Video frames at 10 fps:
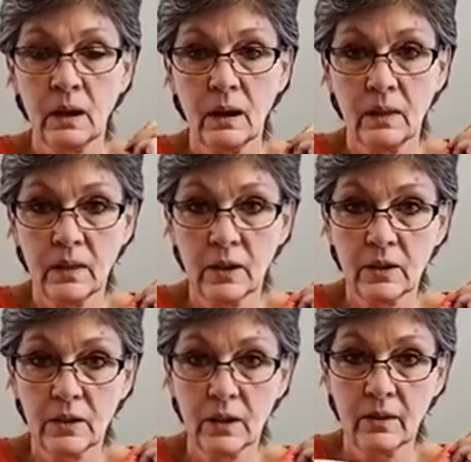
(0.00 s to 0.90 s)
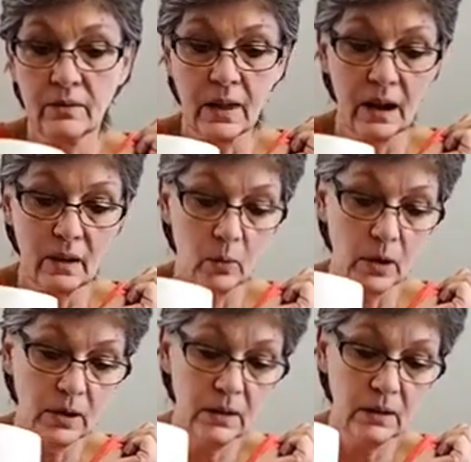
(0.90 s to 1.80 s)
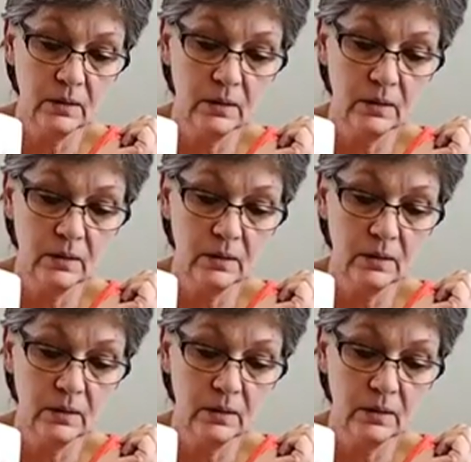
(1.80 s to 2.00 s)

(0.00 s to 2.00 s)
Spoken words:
And there you have that one.